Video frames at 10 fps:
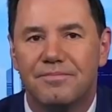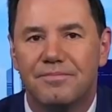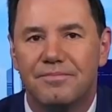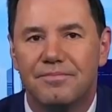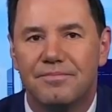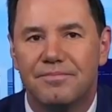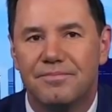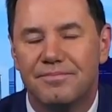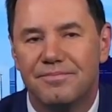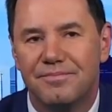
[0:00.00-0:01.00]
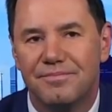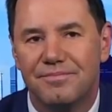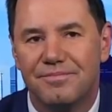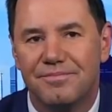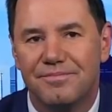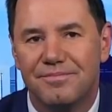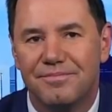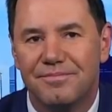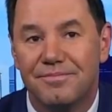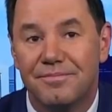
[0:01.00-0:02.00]

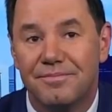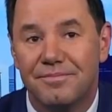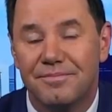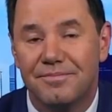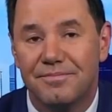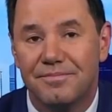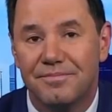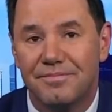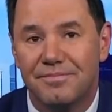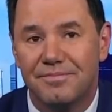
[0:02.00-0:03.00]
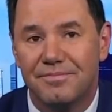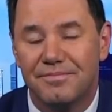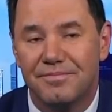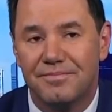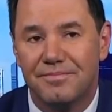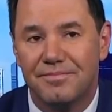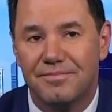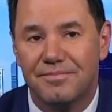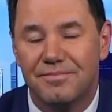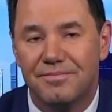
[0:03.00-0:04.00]

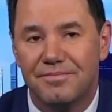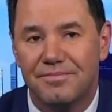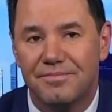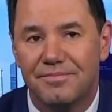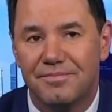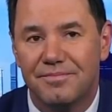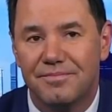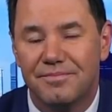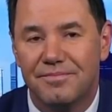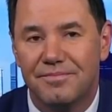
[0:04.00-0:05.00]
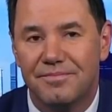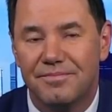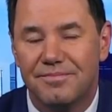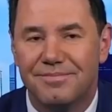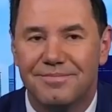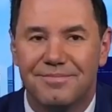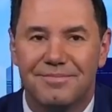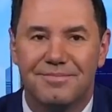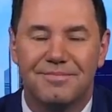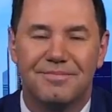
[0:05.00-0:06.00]

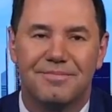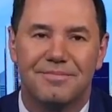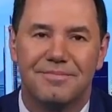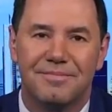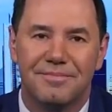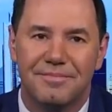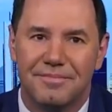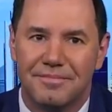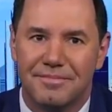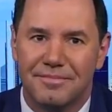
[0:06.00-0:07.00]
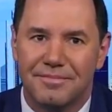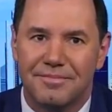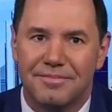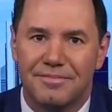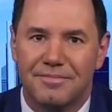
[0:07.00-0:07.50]
This person isn't speaking.